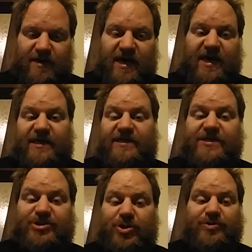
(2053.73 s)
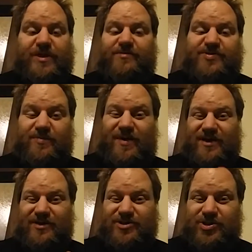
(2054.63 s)
Hey, he shows up,
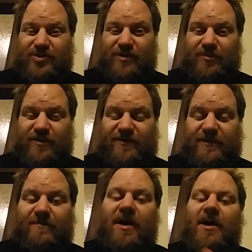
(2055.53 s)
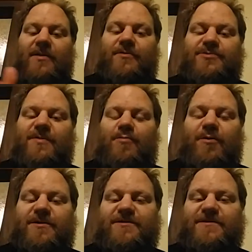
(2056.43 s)
somebody else showed up with him. There's been
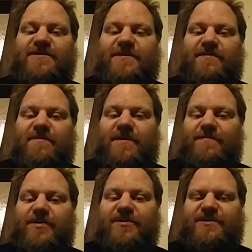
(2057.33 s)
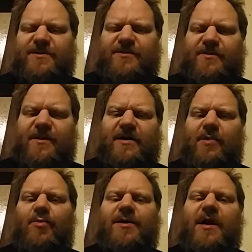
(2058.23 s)
witnesses in a community. You'd think
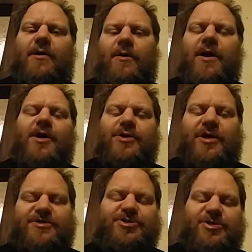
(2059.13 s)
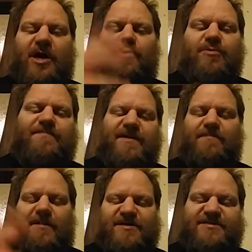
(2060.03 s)
I should not
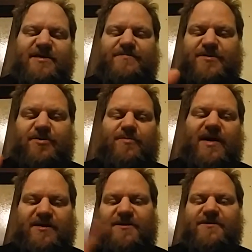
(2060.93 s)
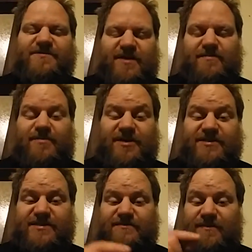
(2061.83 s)
repeat my steps and go back to the same
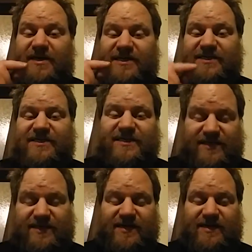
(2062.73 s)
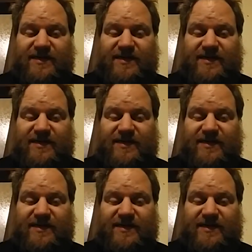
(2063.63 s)
places, but I did,